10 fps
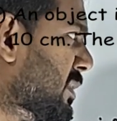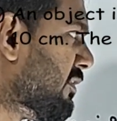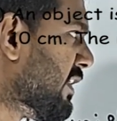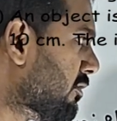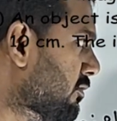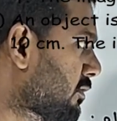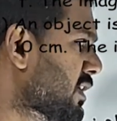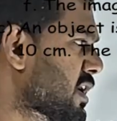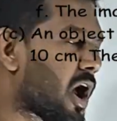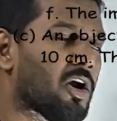between
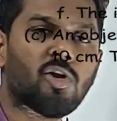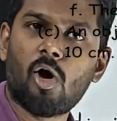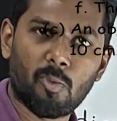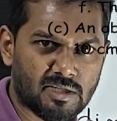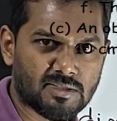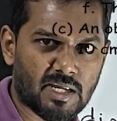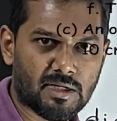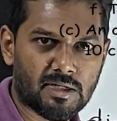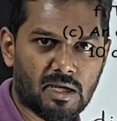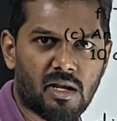F1 and optic
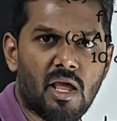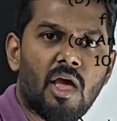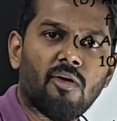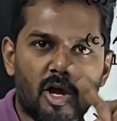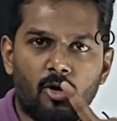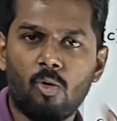center, we